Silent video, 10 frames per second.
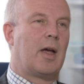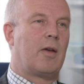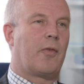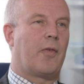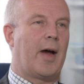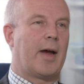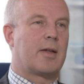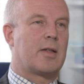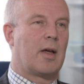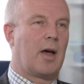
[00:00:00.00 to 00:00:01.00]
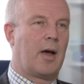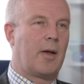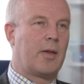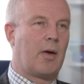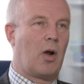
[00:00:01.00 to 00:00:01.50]
In fact,
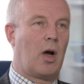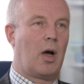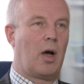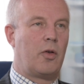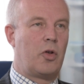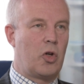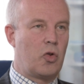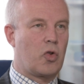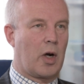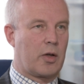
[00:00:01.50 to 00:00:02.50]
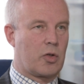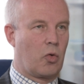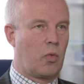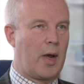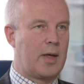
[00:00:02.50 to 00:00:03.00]
there are new drugs
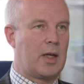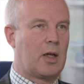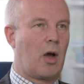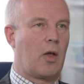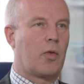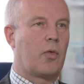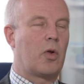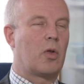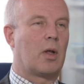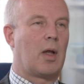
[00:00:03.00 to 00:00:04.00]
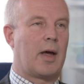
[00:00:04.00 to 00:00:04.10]
already going through the